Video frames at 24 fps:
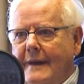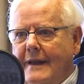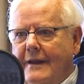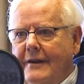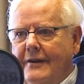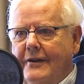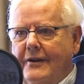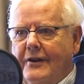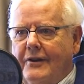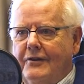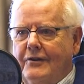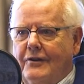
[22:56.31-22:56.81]

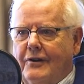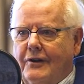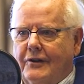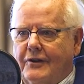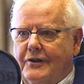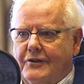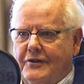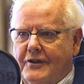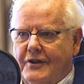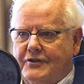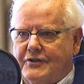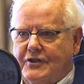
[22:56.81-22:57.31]
you know, you
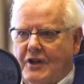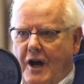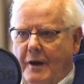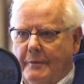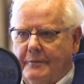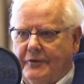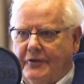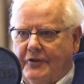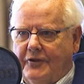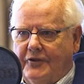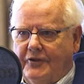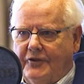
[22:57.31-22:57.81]
look at the
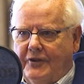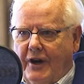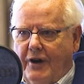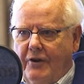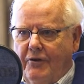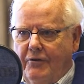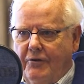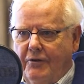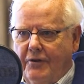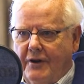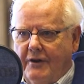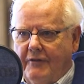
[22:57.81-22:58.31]
top
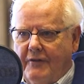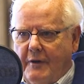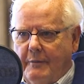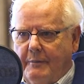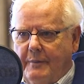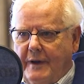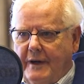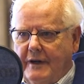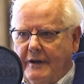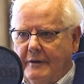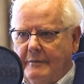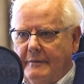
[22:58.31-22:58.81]
stone of the
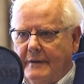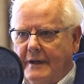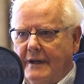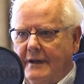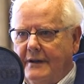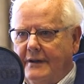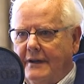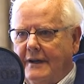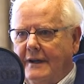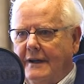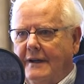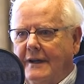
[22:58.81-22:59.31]

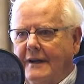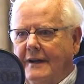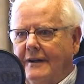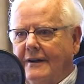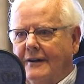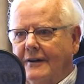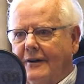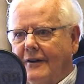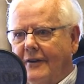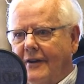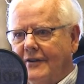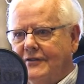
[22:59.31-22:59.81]
pyramid
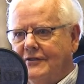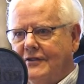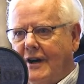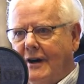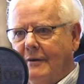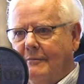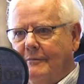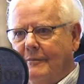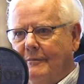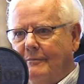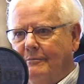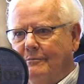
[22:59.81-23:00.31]
or the
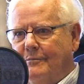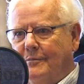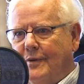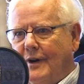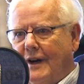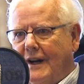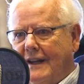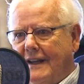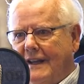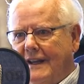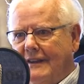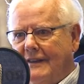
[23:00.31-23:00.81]
top
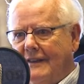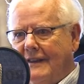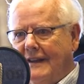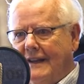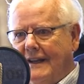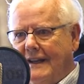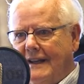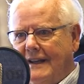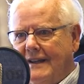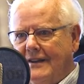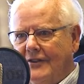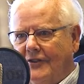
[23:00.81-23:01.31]
brick in
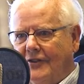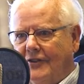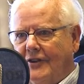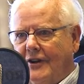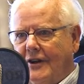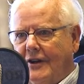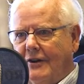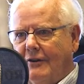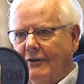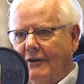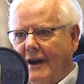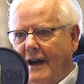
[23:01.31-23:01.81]
the
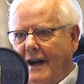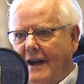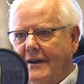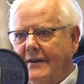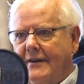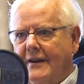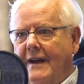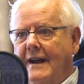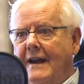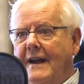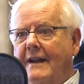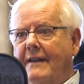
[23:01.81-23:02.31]
ziggurat,